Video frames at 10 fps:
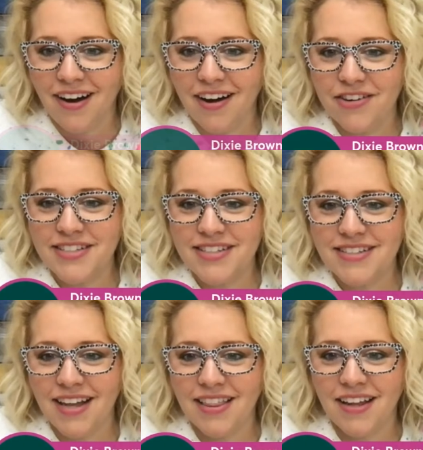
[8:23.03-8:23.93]
Audrey says,
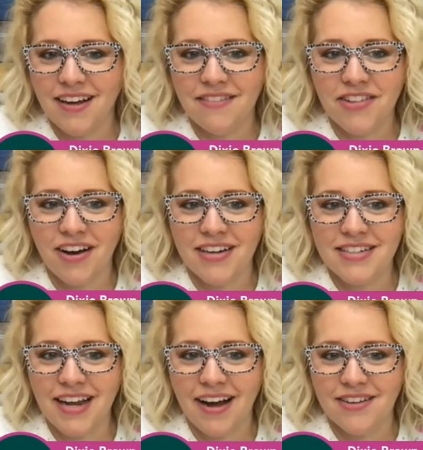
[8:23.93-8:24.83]
I love the
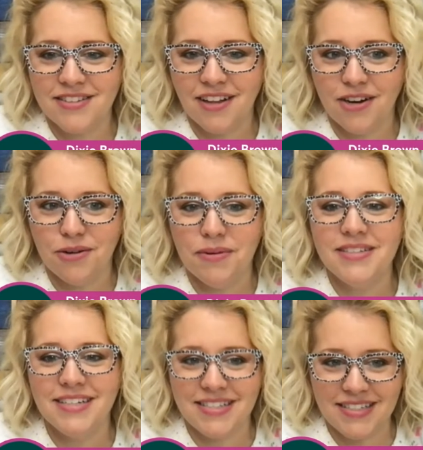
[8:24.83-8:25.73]
haunted house globe.
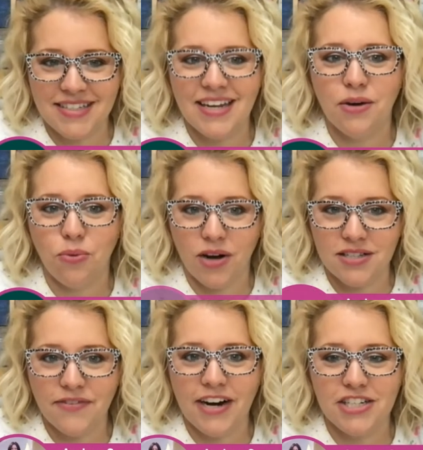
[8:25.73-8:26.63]
Dixie said it
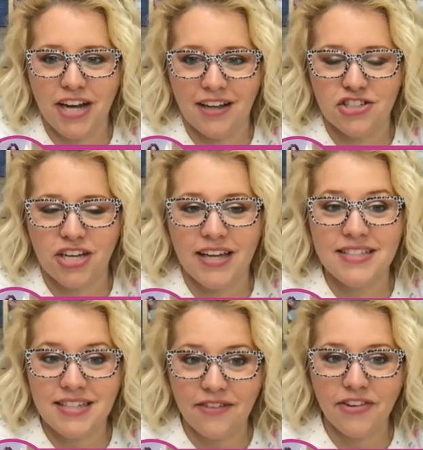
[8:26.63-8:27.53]
was very challenging.
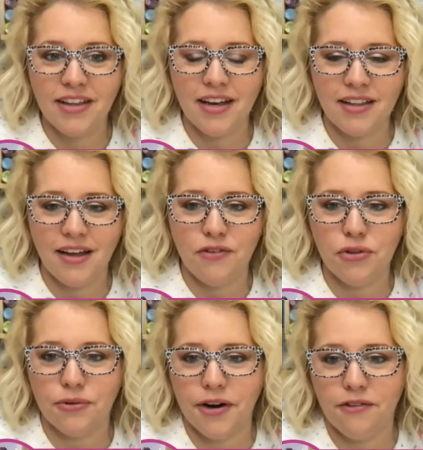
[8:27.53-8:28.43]
It's definitely like a level
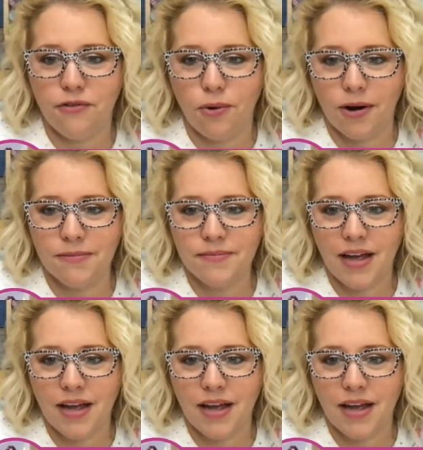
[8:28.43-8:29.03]
three or four.